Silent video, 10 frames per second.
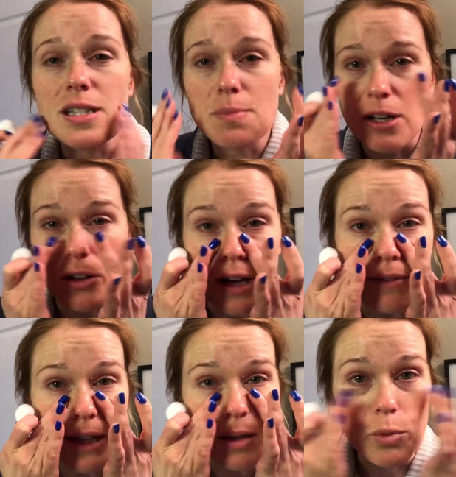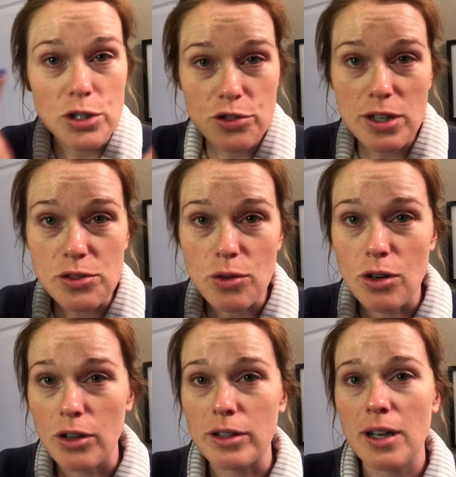despite not having any moisturizer
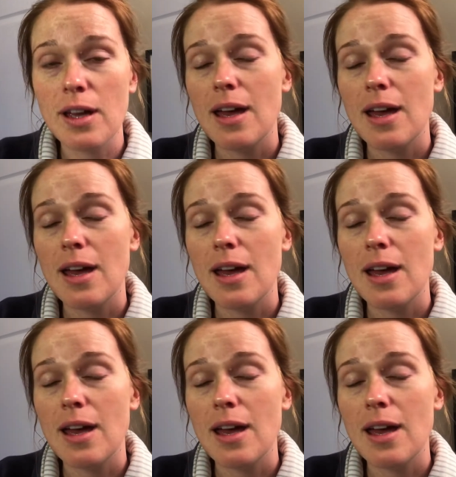on.